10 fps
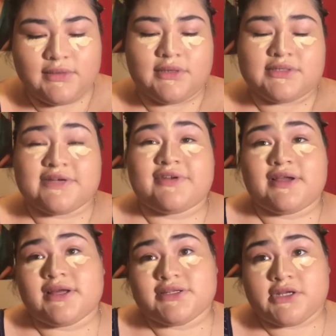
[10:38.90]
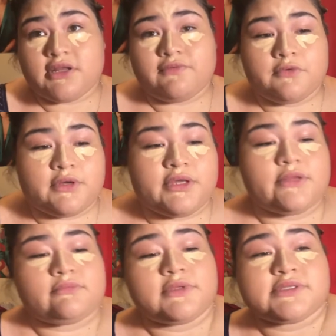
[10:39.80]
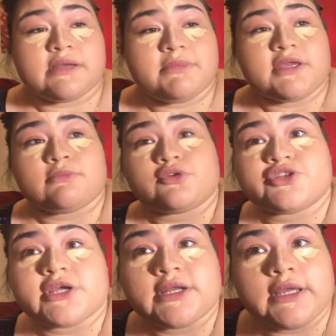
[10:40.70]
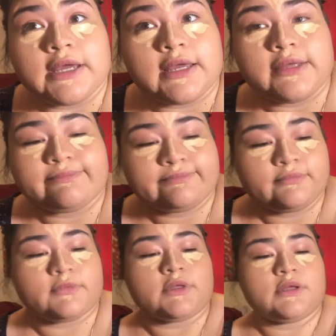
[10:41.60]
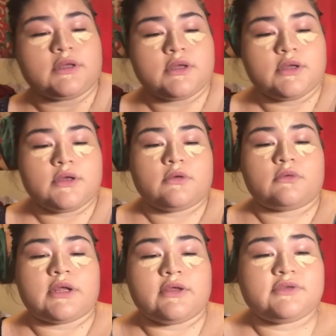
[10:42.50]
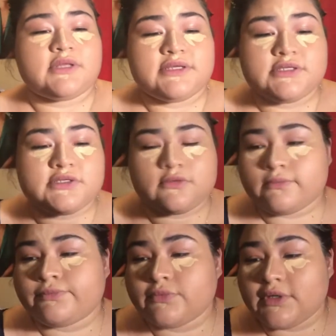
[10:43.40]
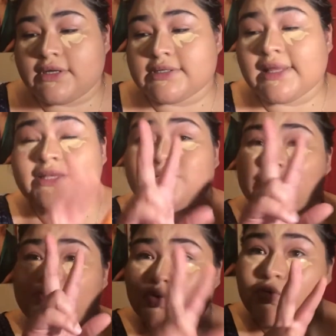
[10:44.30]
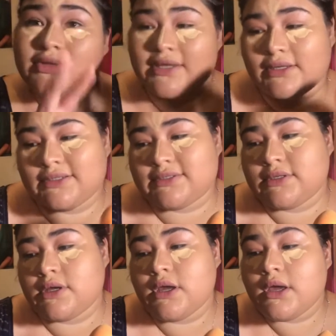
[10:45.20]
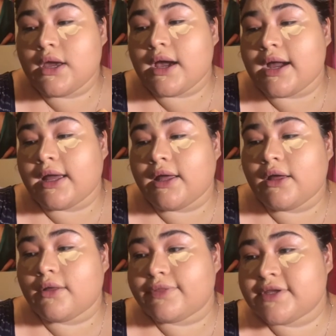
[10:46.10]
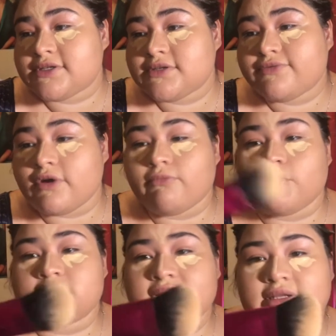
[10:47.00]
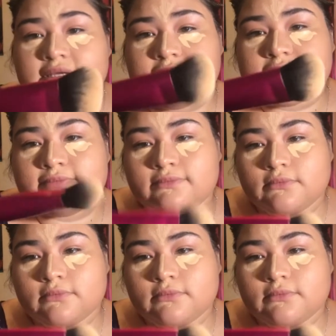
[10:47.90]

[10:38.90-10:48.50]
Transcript: Because I already got a shiny forehead. Let's not make it more shiny, alright? What I usually like to do is I like to use two things. This is from Real Techniques.